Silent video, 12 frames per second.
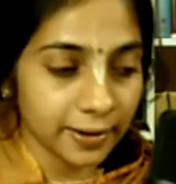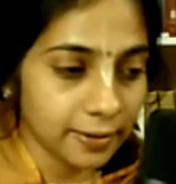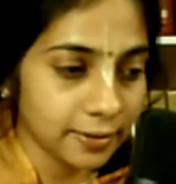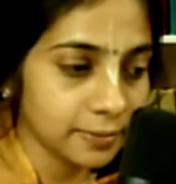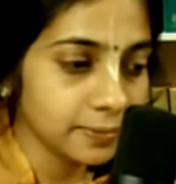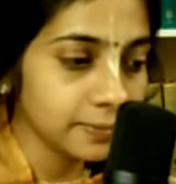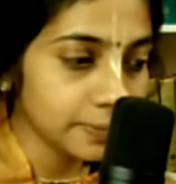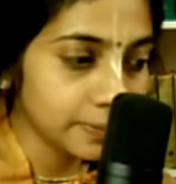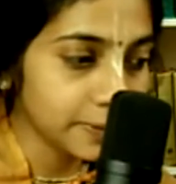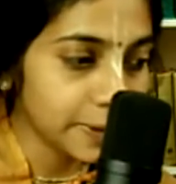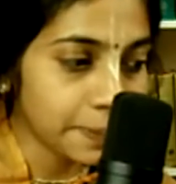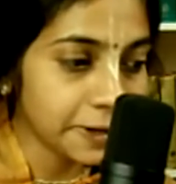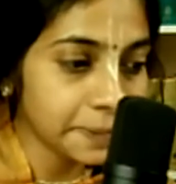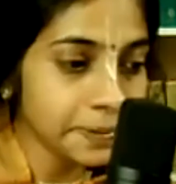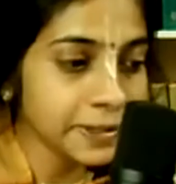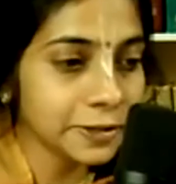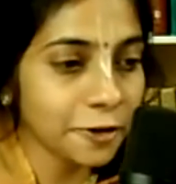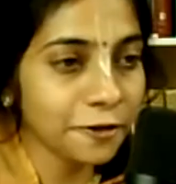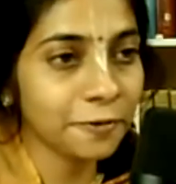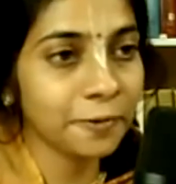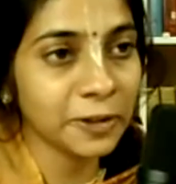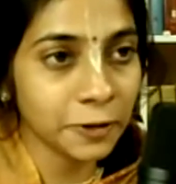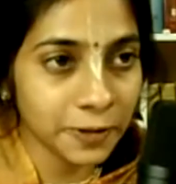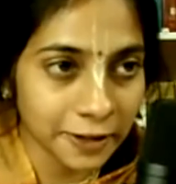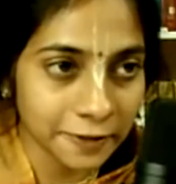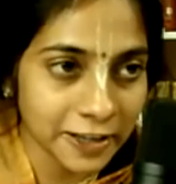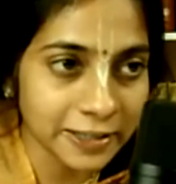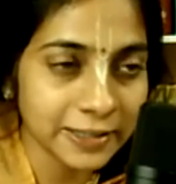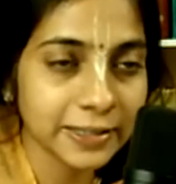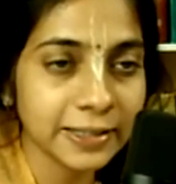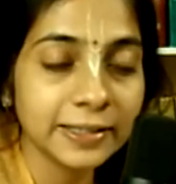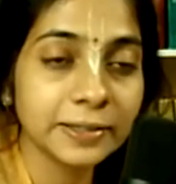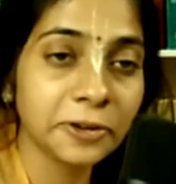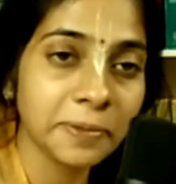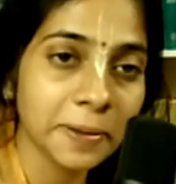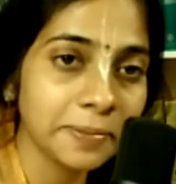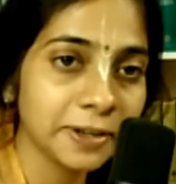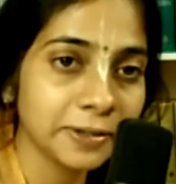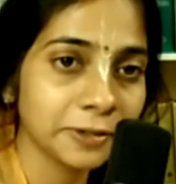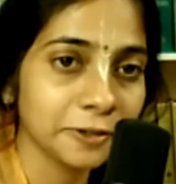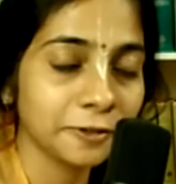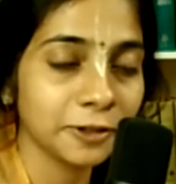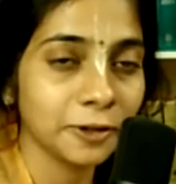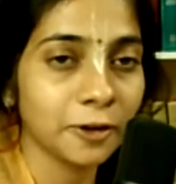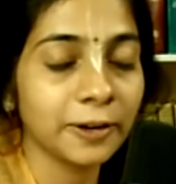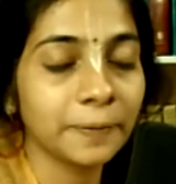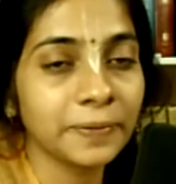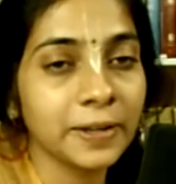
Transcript: the purpose of Mathurā-vāsa is remembrance of the Lord.